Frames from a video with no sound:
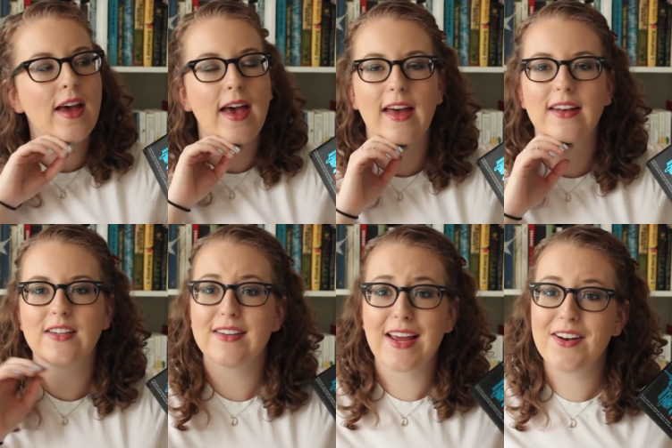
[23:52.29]
and
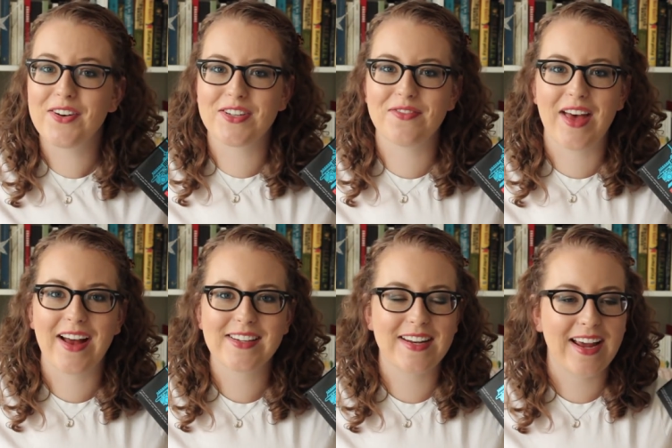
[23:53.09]
the dangers of
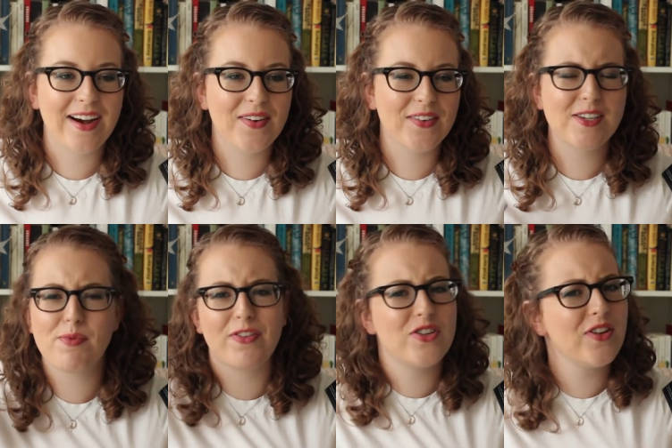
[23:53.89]
that and how
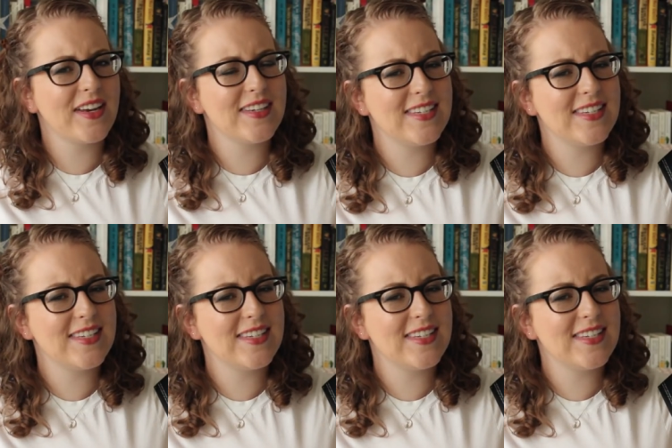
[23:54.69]
superficial it can